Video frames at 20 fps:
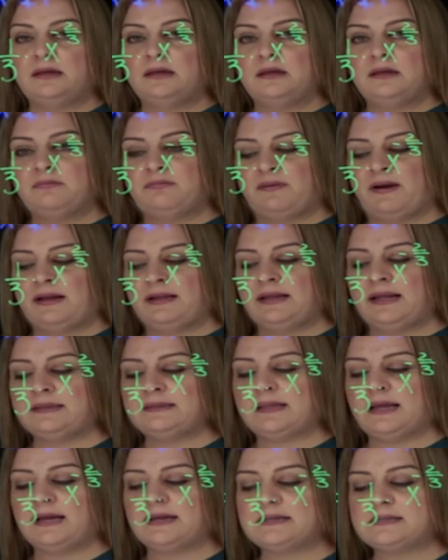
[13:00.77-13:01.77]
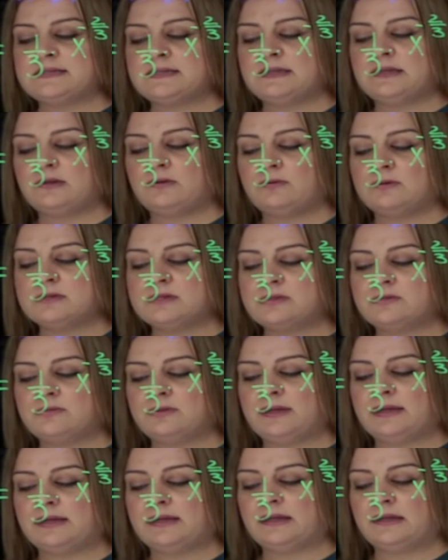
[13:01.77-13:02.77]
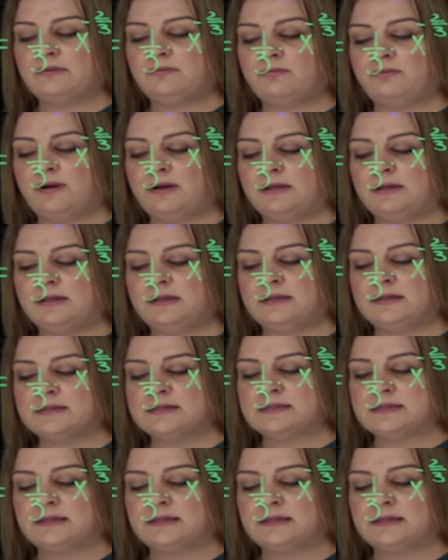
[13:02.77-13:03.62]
If I let x equals to negative 1 in this